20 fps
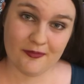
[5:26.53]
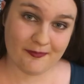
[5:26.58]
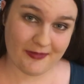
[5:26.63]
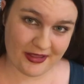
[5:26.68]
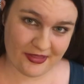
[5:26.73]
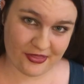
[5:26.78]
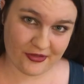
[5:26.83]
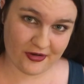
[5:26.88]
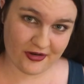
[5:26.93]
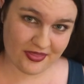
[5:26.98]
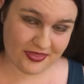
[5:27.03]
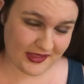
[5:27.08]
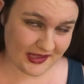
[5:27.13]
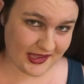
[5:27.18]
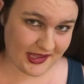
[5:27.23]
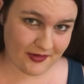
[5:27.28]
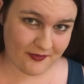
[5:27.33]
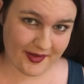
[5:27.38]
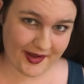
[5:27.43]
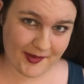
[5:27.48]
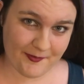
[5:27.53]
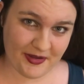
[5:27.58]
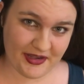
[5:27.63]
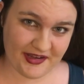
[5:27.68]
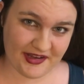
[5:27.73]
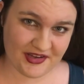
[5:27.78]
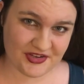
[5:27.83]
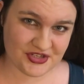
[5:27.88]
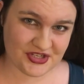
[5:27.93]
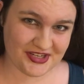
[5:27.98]
My third thinking
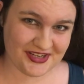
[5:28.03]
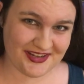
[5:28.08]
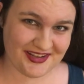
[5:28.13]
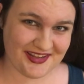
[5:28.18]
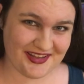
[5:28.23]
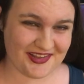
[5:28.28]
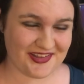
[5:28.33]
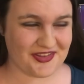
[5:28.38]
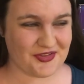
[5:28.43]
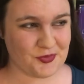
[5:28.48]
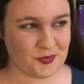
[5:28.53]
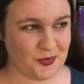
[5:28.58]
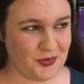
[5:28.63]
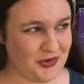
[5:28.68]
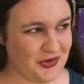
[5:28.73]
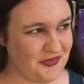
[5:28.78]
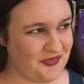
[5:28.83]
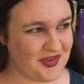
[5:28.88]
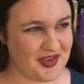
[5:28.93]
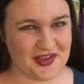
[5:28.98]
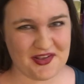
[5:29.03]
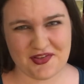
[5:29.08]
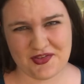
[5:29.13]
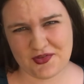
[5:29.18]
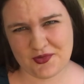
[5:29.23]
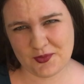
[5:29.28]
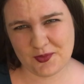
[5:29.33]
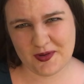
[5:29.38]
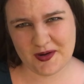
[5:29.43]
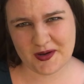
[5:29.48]
recommendation is sort of a
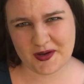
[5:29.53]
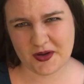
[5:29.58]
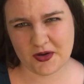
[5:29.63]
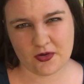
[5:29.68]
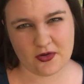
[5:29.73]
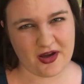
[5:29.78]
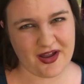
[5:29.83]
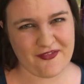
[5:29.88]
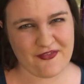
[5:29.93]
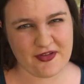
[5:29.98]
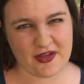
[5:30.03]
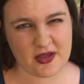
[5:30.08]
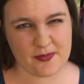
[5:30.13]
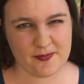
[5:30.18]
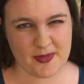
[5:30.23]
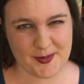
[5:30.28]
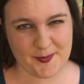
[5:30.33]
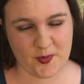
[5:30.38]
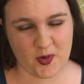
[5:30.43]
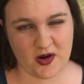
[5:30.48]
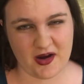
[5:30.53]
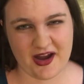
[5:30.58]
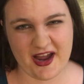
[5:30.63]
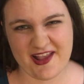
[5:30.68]
historic graphic memoir.